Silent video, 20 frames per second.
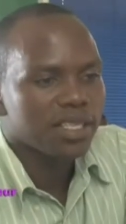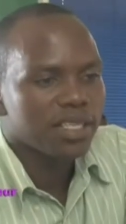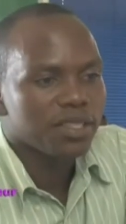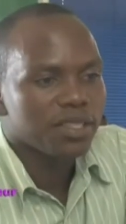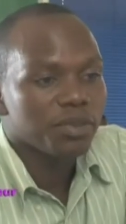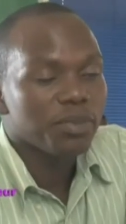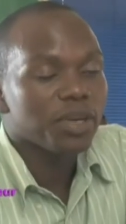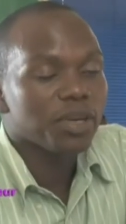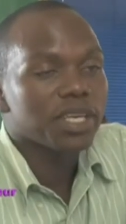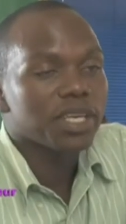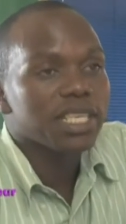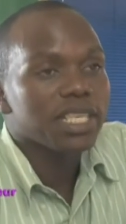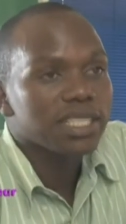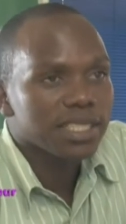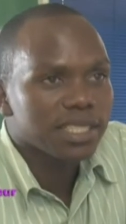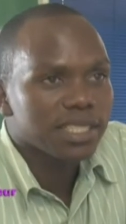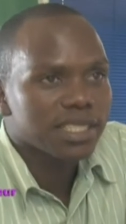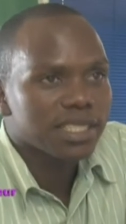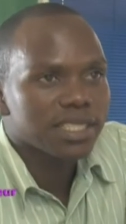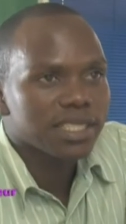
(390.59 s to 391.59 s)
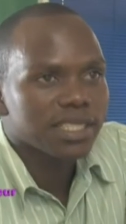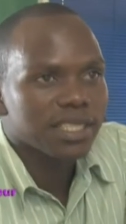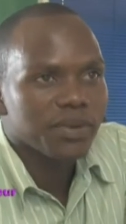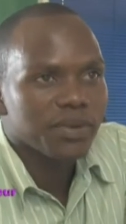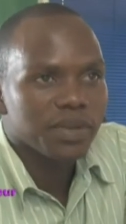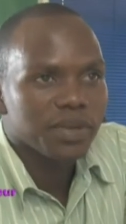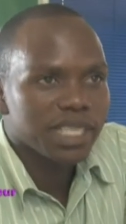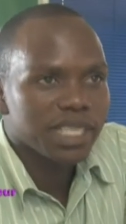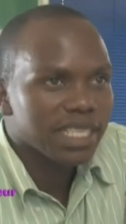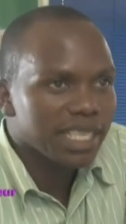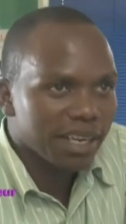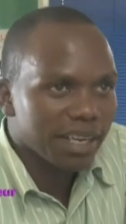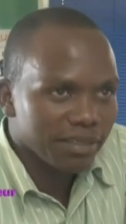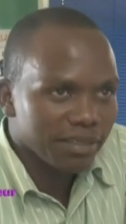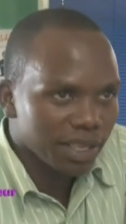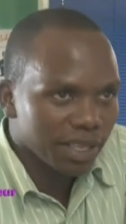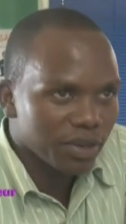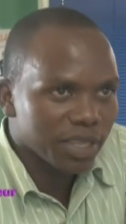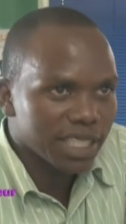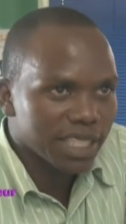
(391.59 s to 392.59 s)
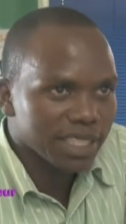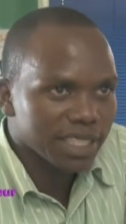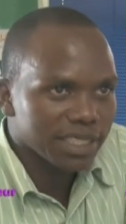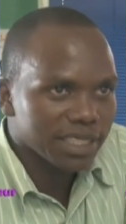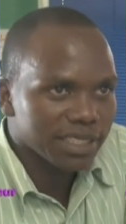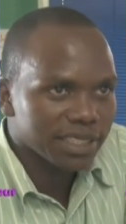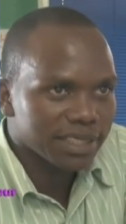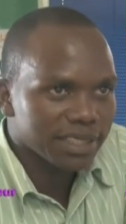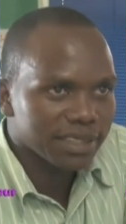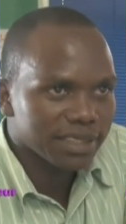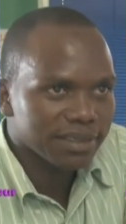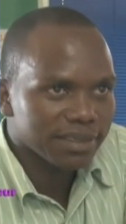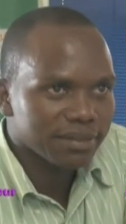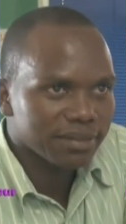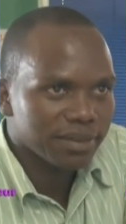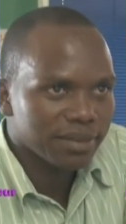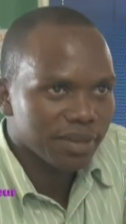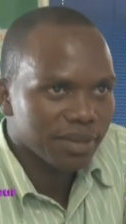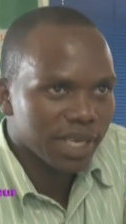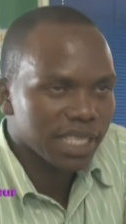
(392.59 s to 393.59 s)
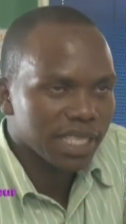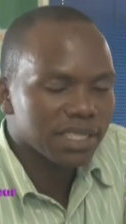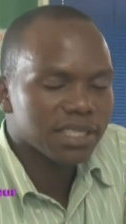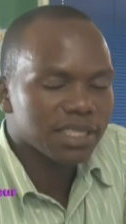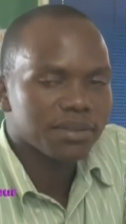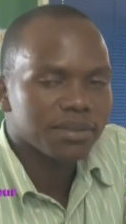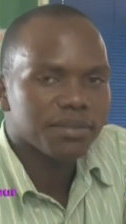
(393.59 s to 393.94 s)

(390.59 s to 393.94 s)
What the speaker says: To be honest, we didn't have a coin, right?